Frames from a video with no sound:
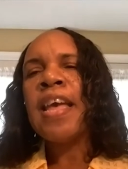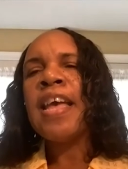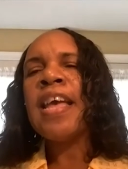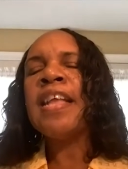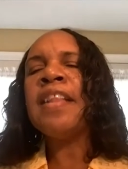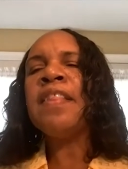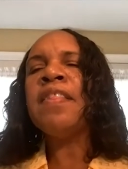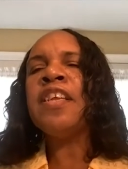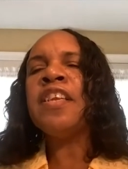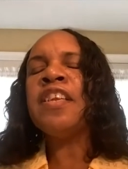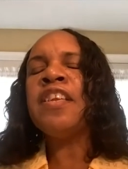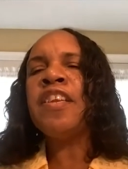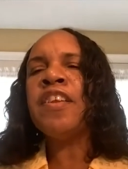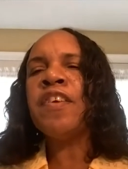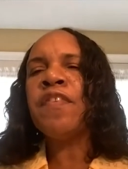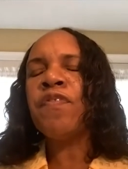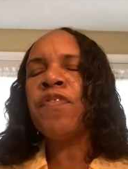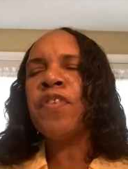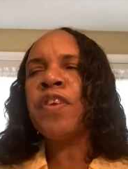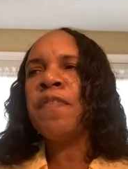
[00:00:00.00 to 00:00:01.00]
in the
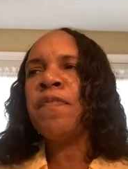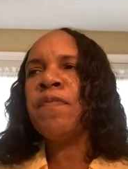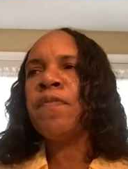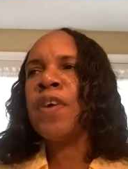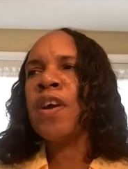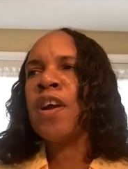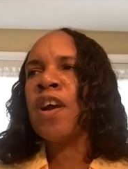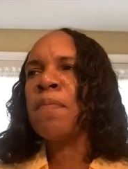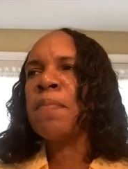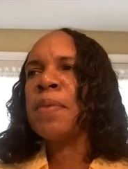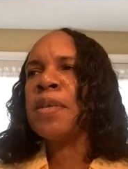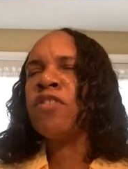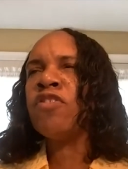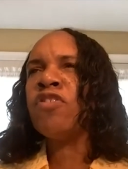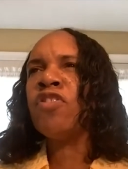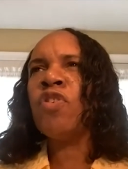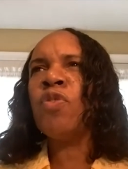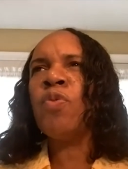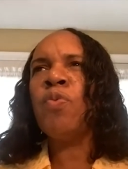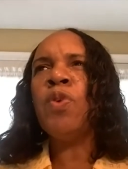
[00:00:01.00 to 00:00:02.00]
different environments.
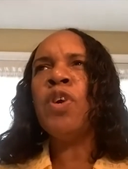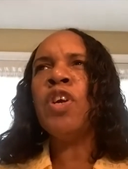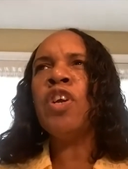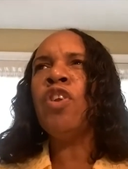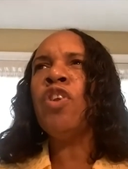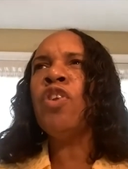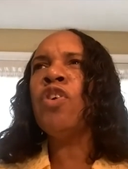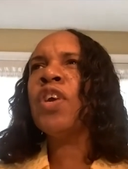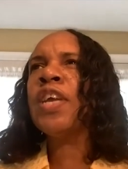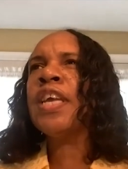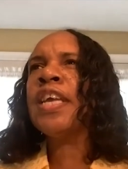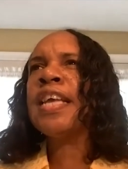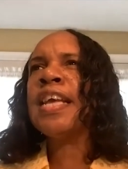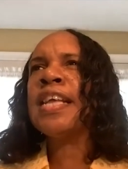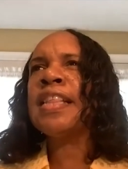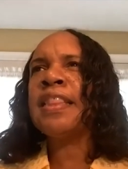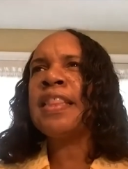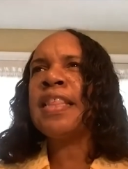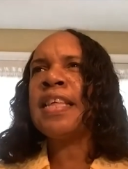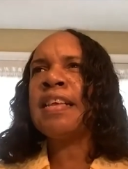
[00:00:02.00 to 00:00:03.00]
So we're looking
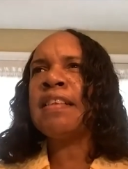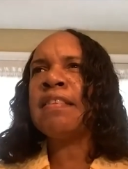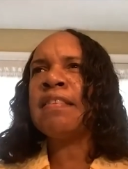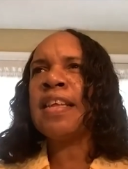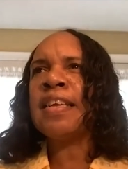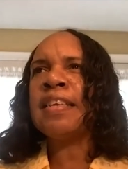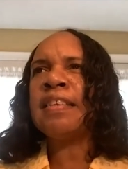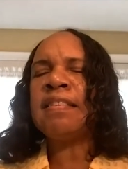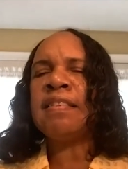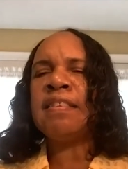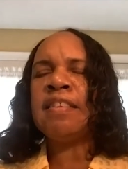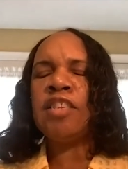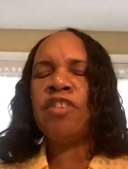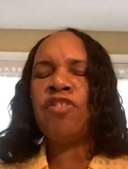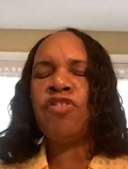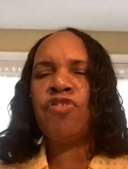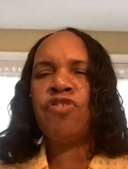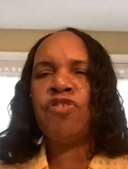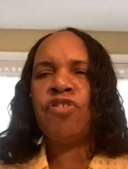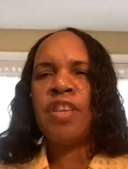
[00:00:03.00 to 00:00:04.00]
at things like
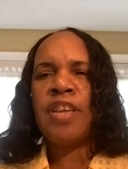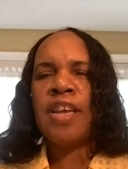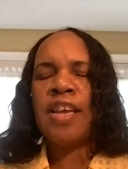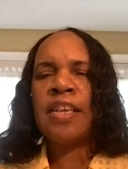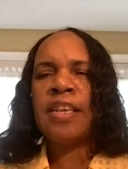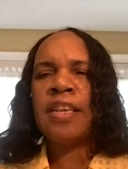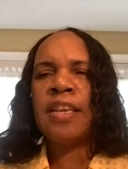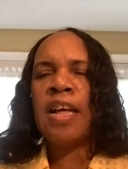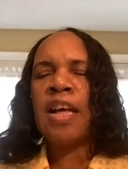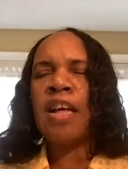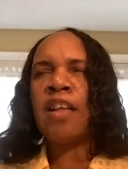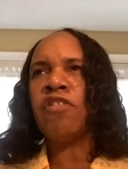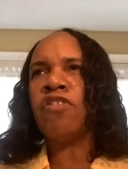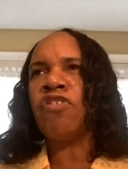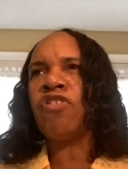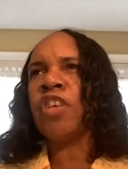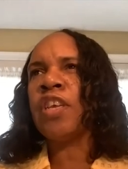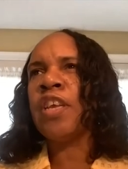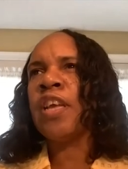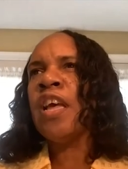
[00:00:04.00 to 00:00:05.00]
sensor
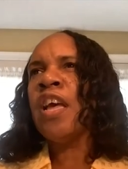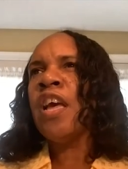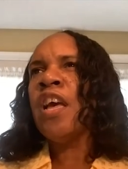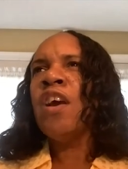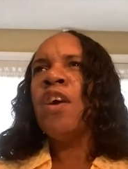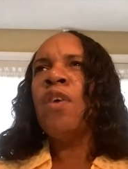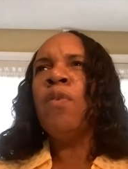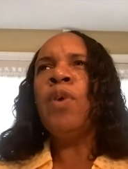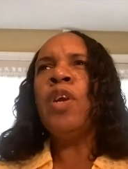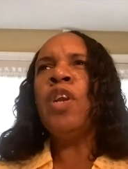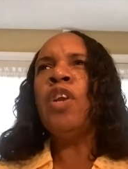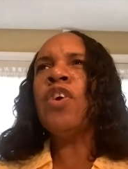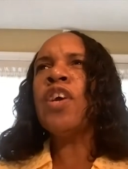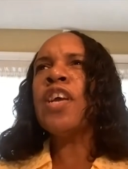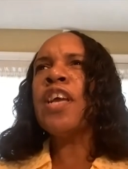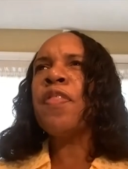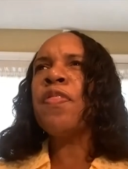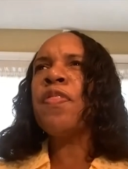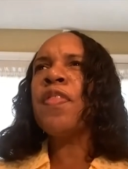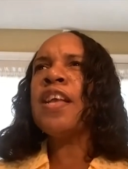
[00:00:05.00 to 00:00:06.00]
technology. We look
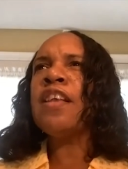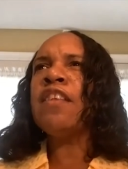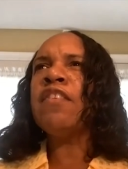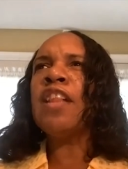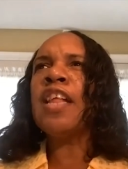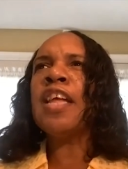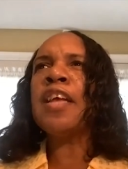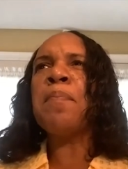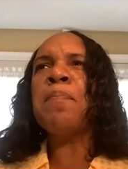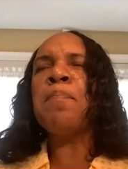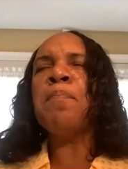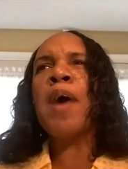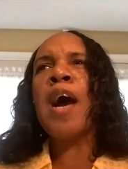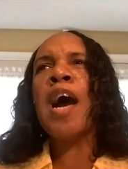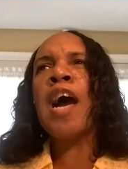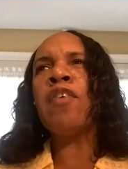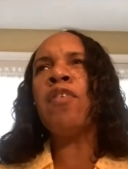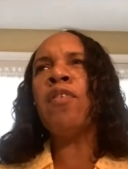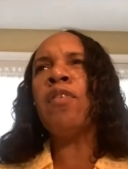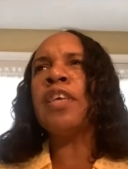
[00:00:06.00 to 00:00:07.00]
at things like
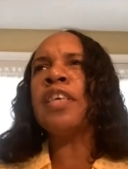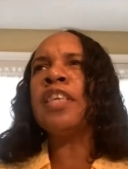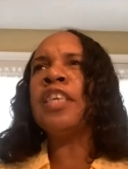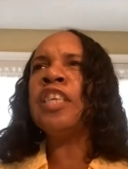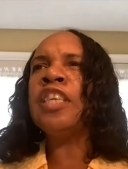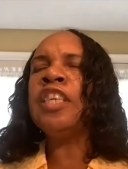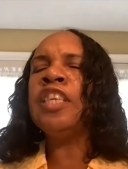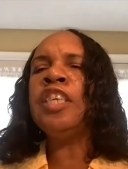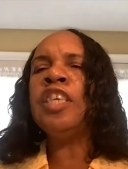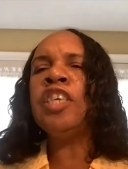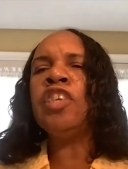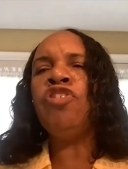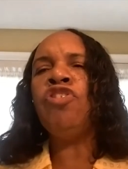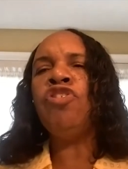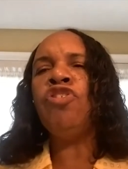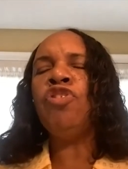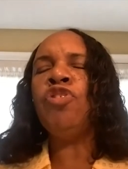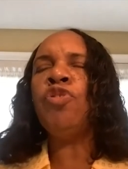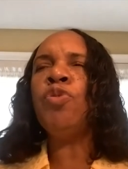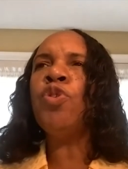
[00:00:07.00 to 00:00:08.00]
modeling, the
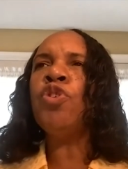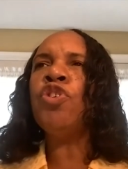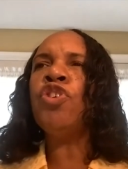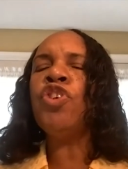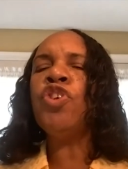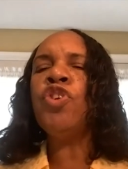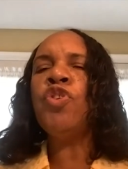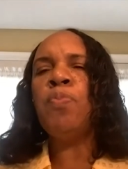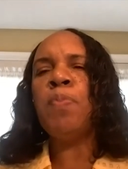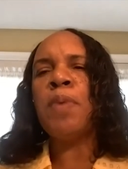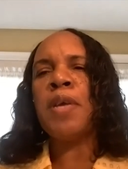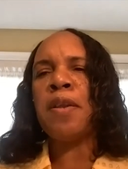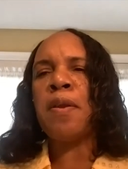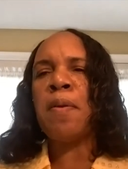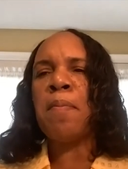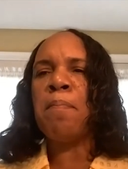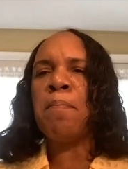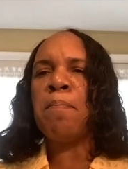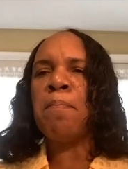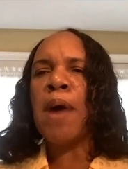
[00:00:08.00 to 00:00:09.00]
digital human
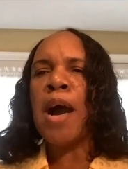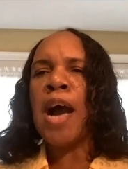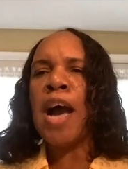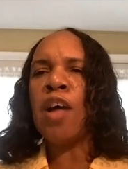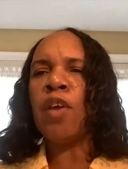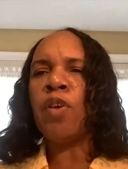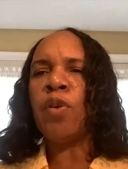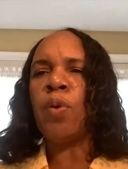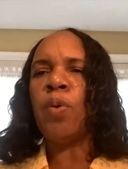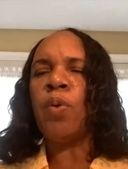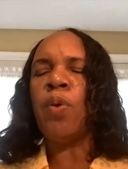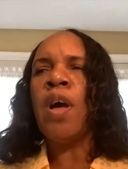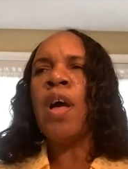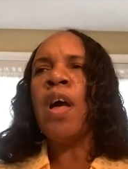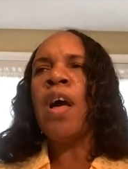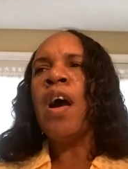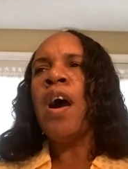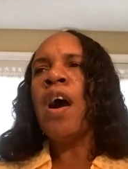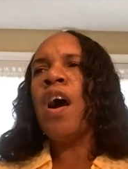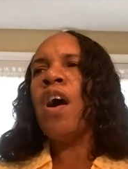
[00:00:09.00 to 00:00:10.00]
model
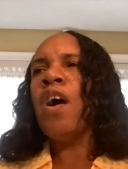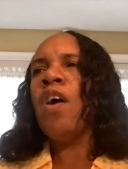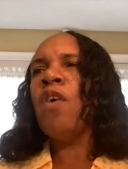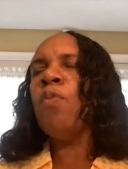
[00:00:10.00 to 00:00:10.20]
uh,